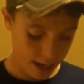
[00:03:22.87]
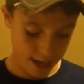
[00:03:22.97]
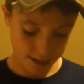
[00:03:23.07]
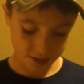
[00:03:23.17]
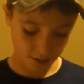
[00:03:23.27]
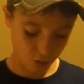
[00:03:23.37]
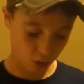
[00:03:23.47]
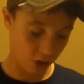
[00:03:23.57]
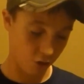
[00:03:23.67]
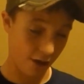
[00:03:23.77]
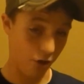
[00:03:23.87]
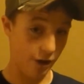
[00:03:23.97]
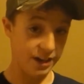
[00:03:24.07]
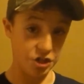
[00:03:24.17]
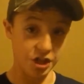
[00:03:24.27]
and some sort of trailer.
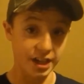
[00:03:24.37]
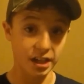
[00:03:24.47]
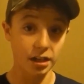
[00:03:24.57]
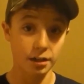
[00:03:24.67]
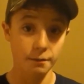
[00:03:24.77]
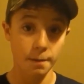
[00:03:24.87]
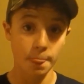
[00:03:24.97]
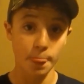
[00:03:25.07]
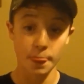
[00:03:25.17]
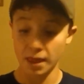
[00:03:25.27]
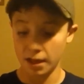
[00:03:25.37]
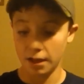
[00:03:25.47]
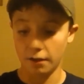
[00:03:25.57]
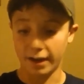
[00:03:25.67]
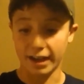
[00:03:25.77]
A jig,
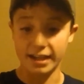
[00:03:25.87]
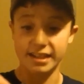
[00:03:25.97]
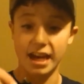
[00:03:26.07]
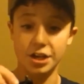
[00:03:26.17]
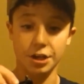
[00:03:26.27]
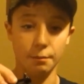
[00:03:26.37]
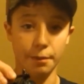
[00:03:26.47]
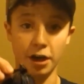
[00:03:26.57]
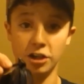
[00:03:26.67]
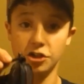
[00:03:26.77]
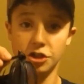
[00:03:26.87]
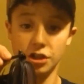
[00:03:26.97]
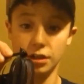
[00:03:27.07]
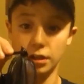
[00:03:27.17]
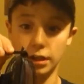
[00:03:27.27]
like I said, you can punch
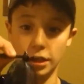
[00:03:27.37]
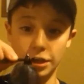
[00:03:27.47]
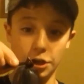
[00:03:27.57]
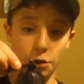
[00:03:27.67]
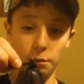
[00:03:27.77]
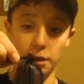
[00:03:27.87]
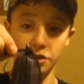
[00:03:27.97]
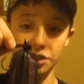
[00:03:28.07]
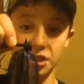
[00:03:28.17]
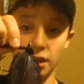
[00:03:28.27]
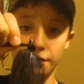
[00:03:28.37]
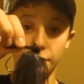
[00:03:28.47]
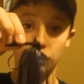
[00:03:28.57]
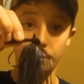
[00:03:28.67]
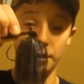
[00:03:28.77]
and do a bunch of stuff,
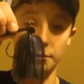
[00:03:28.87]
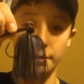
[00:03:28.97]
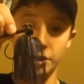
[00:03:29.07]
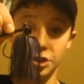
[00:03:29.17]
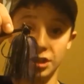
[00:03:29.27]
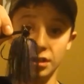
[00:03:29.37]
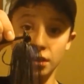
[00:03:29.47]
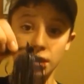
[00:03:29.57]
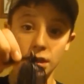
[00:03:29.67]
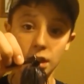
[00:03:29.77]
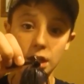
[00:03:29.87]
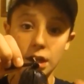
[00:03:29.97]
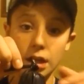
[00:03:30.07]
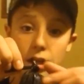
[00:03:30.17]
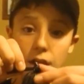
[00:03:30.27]
flipping and pitching.
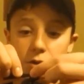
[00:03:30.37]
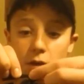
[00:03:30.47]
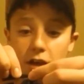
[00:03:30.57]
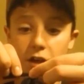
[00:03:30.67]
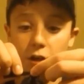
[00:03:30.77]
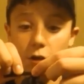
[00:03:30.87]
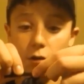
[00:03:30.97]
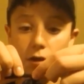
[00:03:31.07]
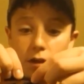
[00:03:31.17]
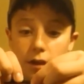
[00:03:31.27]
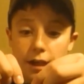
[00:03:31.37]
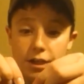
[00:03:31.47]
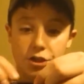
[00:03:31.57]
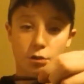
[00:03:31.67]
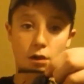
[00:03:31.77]
What you want to do
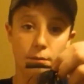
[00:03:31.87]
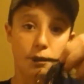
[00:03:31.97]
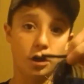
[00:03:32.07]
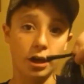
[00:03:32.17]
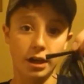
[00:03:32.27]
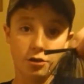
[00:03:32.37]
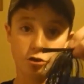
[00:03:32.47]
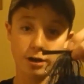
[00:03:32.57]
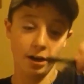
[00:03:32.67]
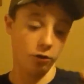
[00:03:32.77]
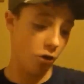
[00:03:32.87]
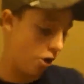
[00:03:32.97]
is you want to put a trailer